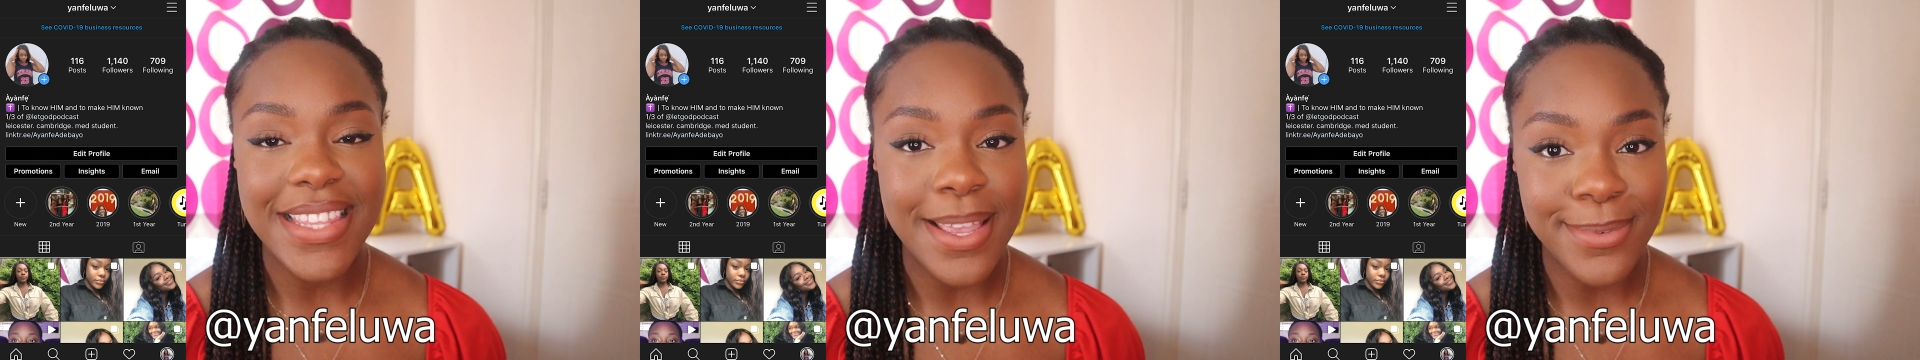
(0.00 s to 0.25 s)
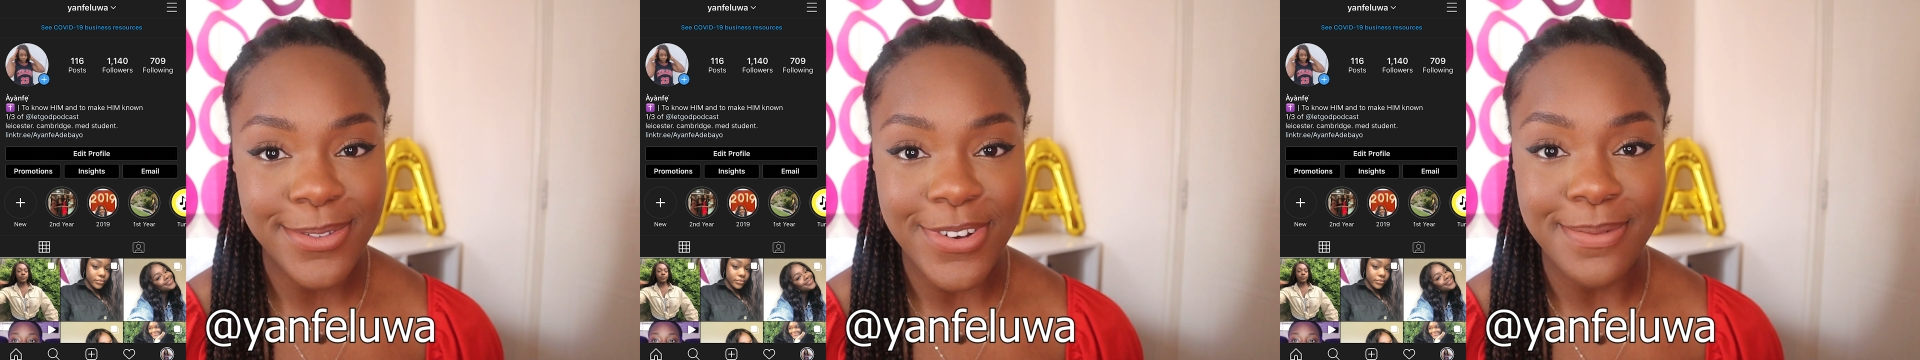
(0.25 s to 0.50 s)

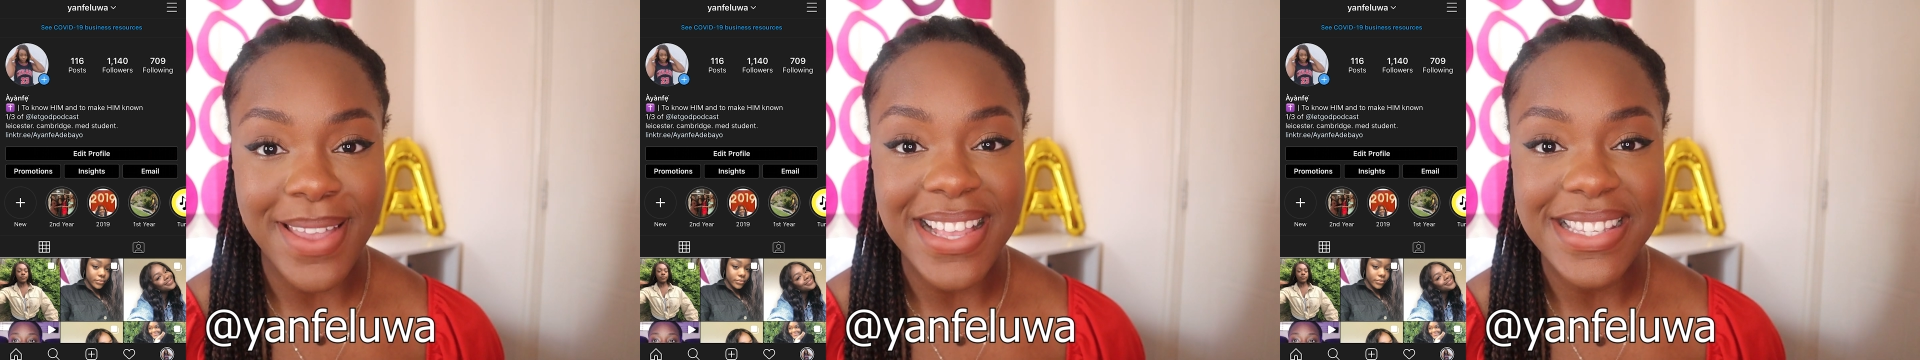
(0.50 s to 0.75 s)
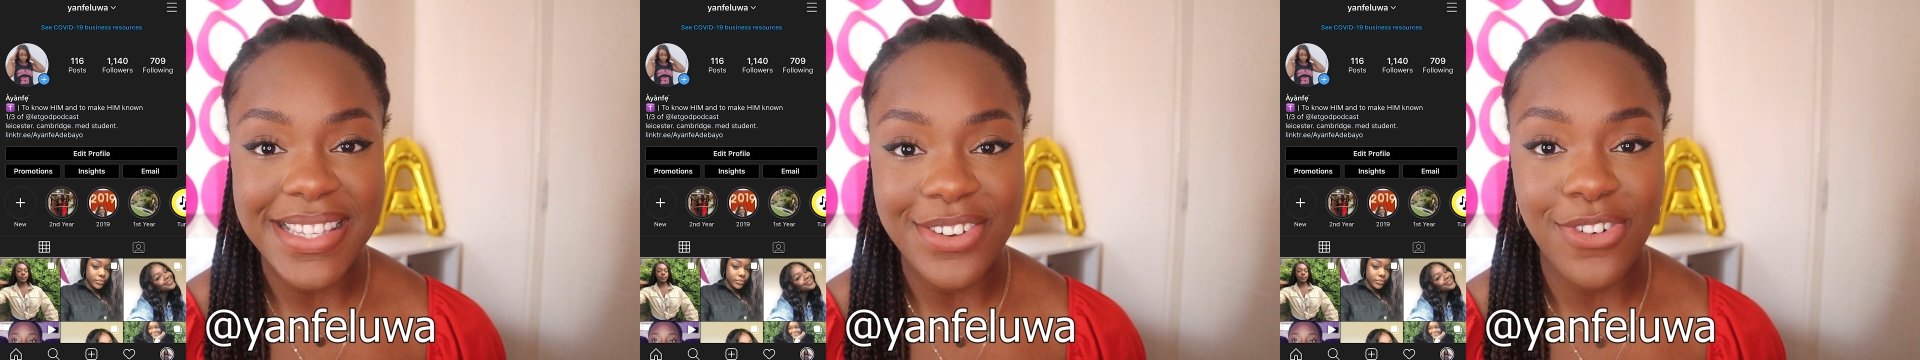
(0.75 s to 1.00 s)
tips from
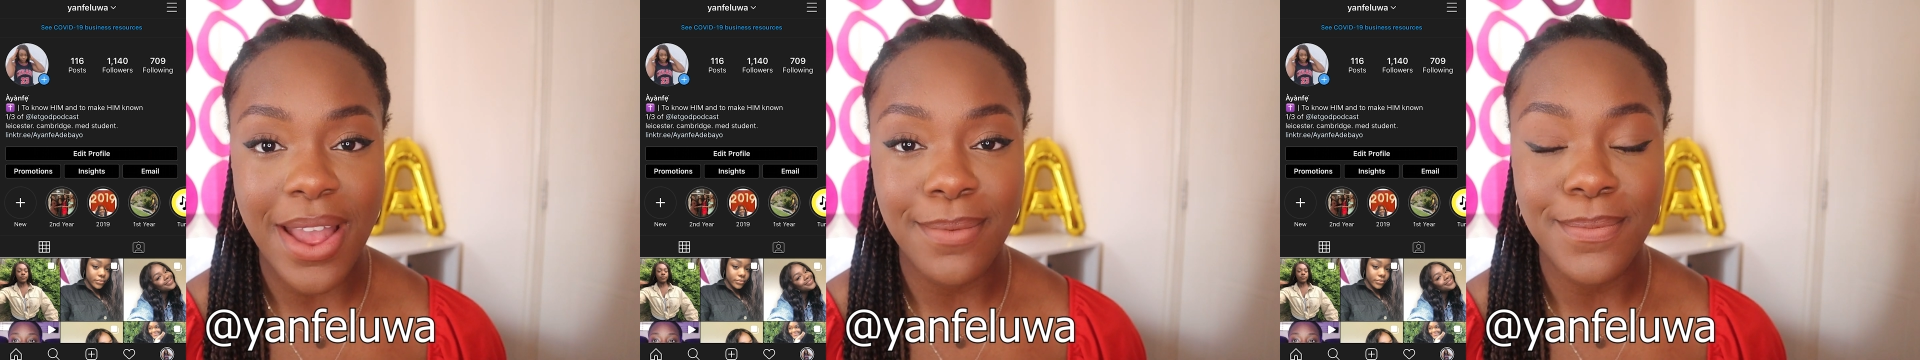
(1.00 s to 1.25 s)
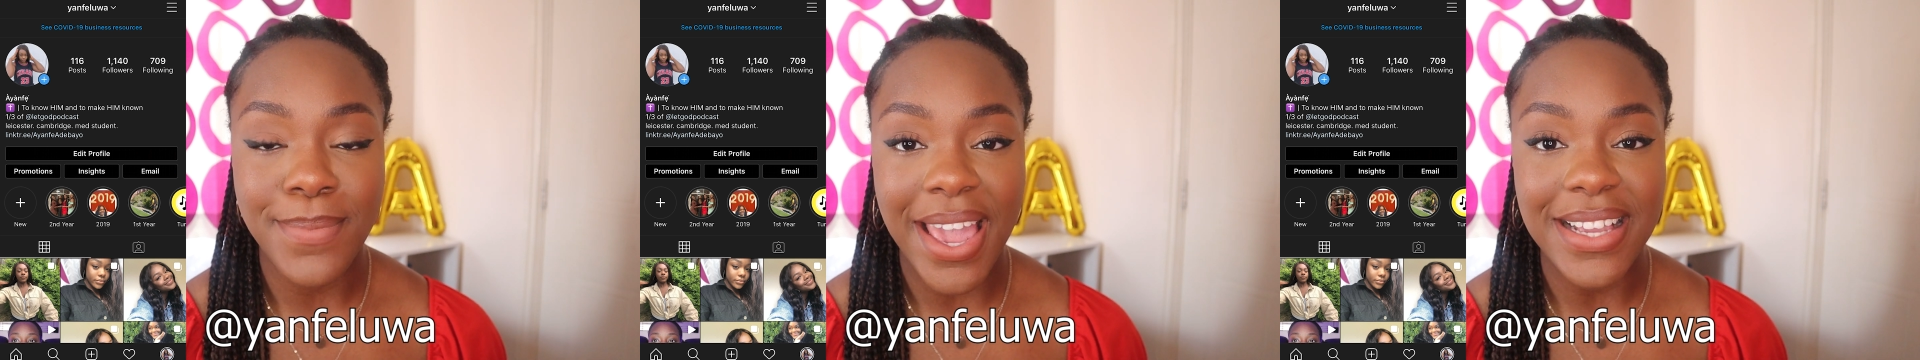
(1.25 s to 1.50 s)

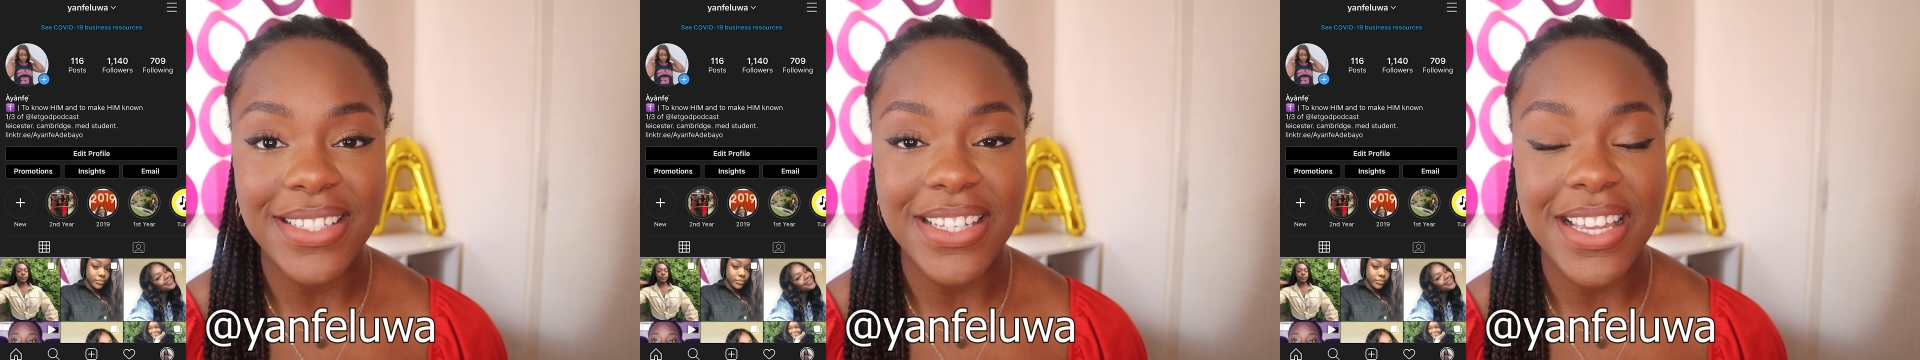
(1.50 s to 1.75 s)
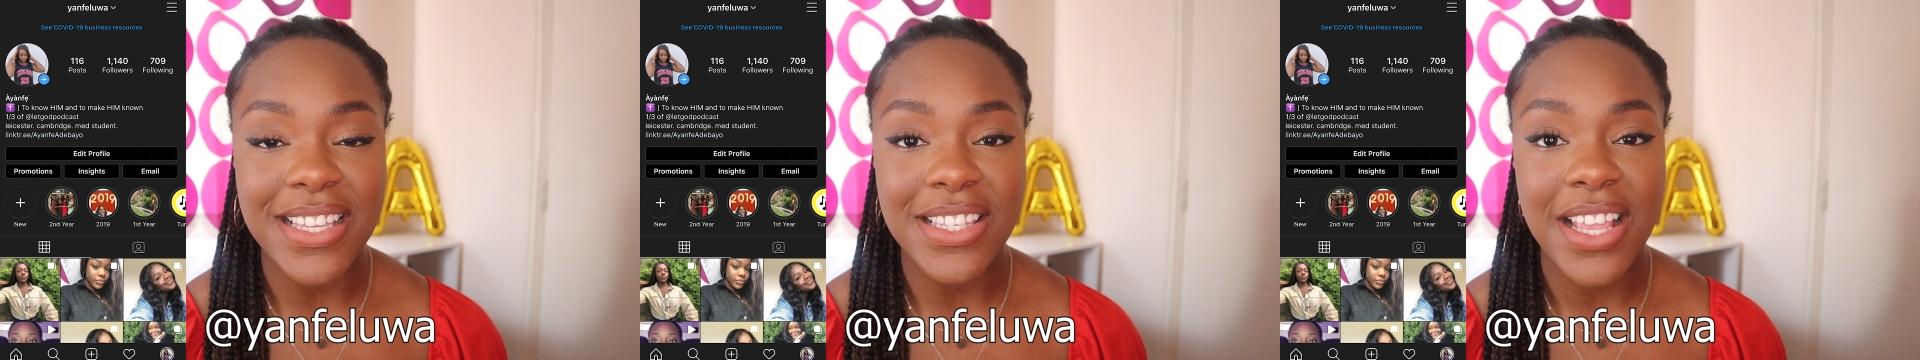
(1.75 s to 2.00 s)
Instagram
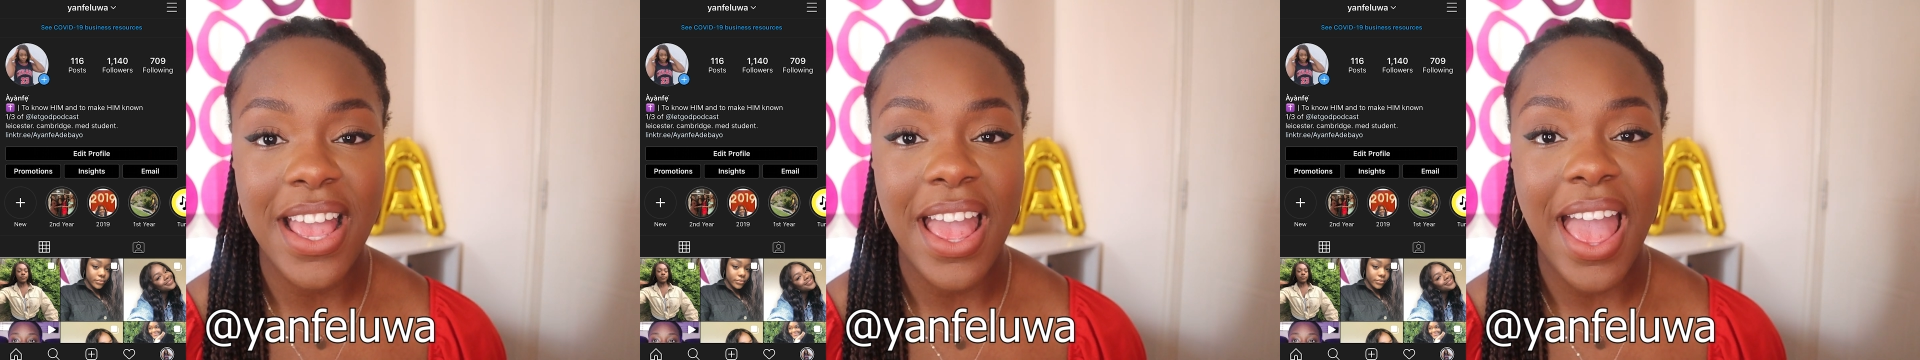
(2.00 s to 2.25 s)
pages,